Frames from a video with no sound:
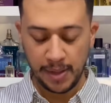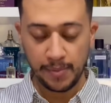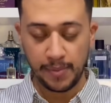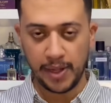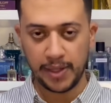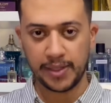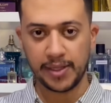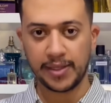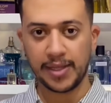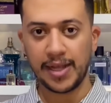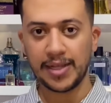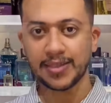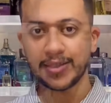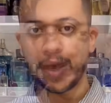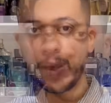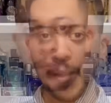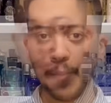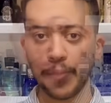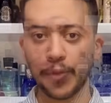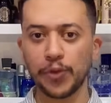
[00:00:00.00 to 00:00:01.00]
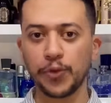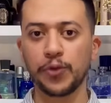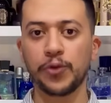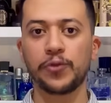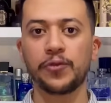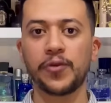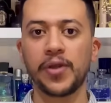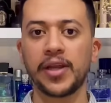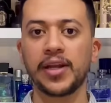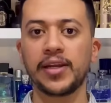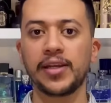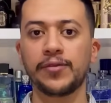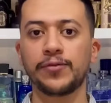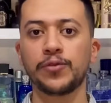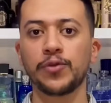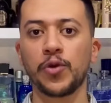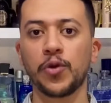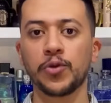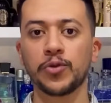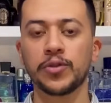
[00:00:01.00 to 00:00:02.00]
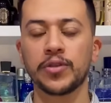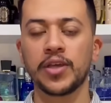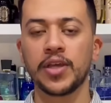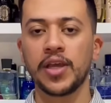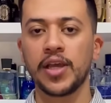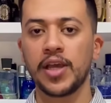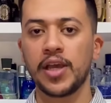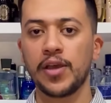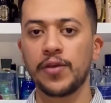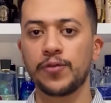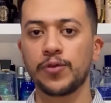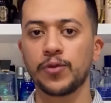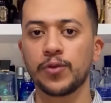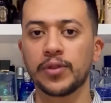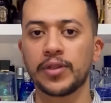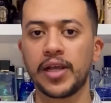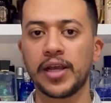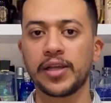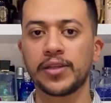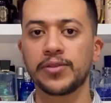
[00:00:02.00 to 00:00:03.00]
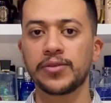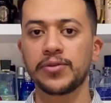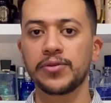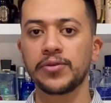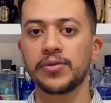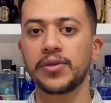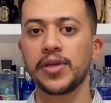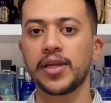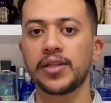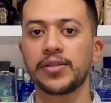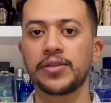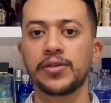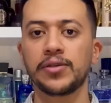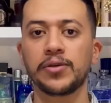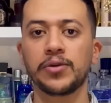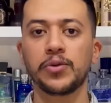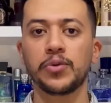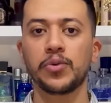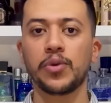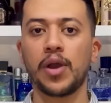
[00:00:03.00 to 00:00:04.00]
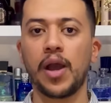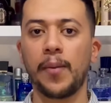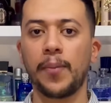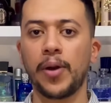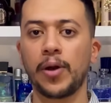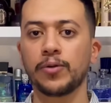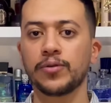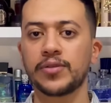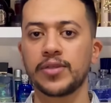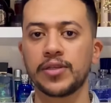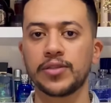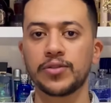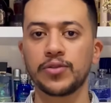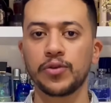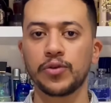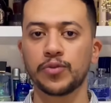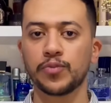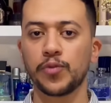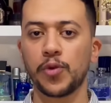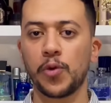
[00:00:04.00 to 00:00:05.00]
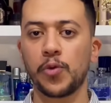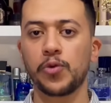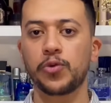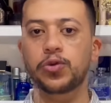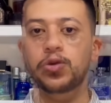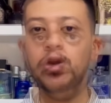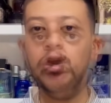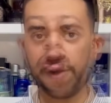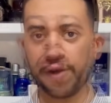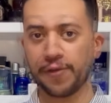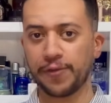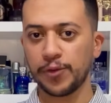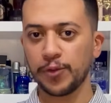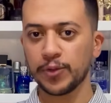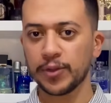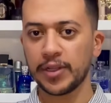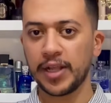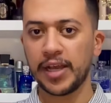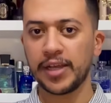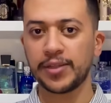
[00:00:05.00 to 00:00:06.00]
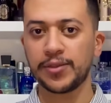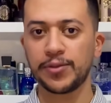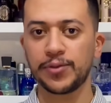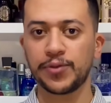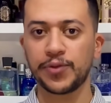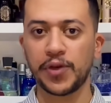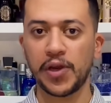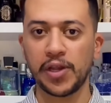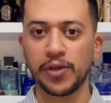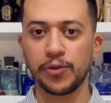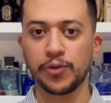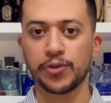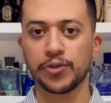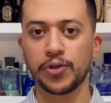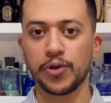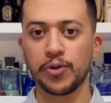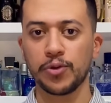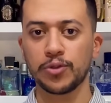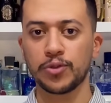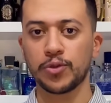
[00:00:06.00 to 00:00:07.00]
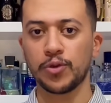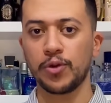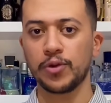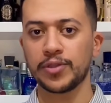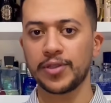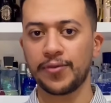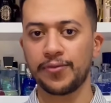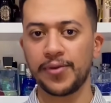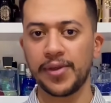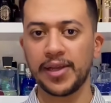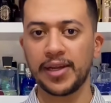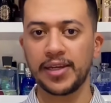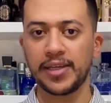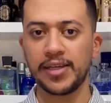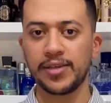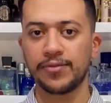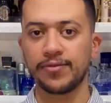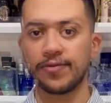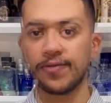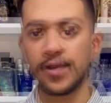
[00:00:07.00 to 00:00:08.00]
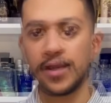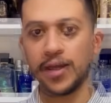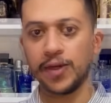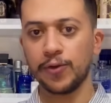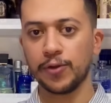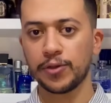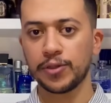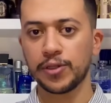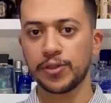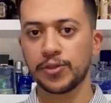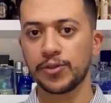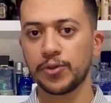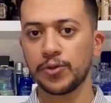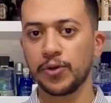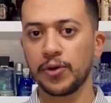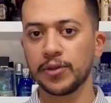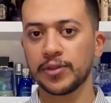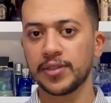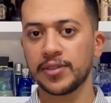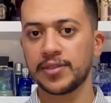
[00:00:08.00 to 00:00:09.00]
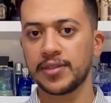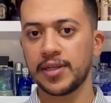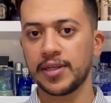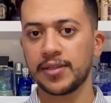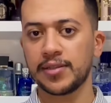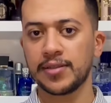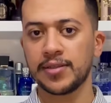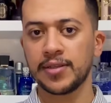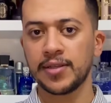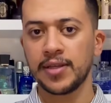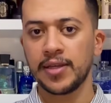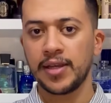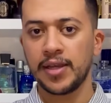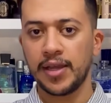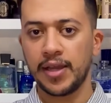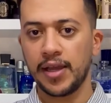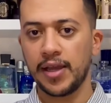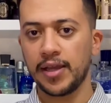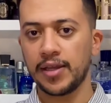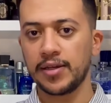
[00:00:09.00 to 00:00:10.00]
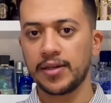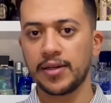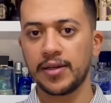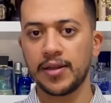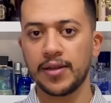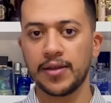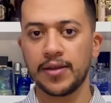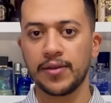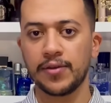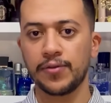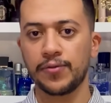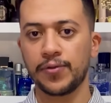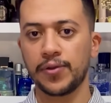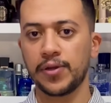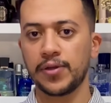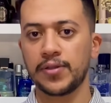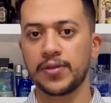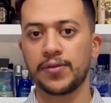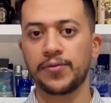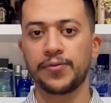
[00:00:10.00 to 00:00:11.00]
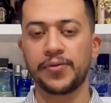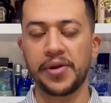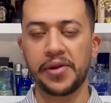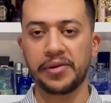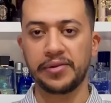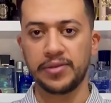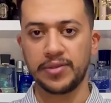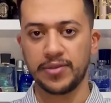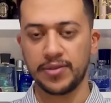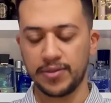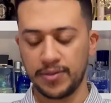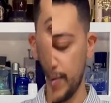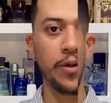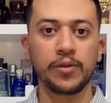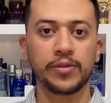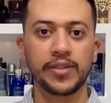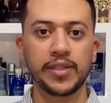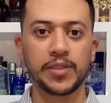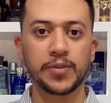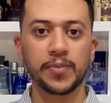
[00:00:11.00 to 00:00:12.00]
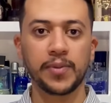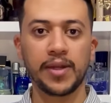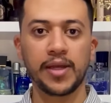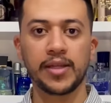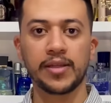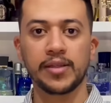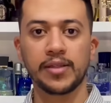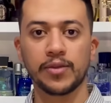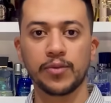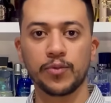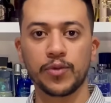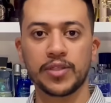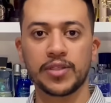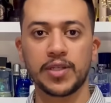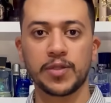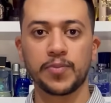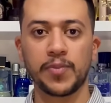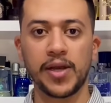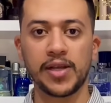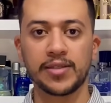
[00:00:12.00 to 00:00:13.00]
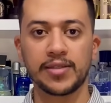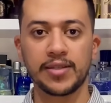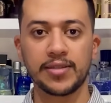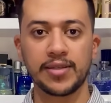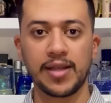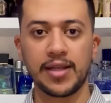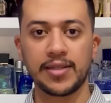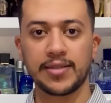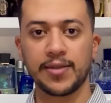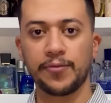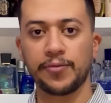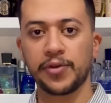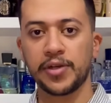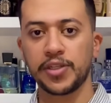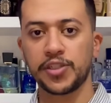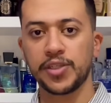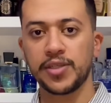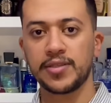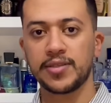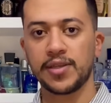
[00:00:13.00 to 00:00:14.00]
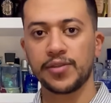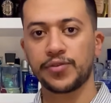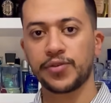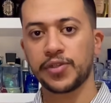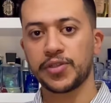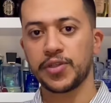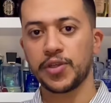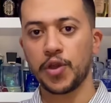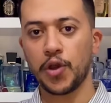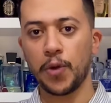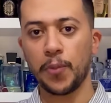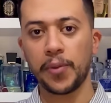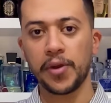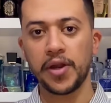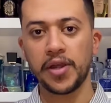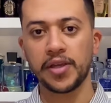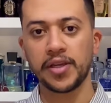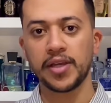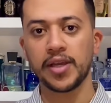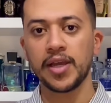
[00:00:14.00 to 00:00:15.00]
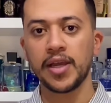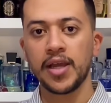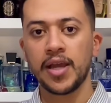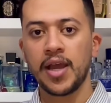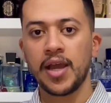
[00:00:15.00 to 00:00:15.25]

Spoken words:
But it has a pure fig leaf note. If you would like to get to know about this note more, or if you would like to train your nose on the fig leaf in order to notice it in further fragrances. All this blend with the spices and the freshy citrusy opening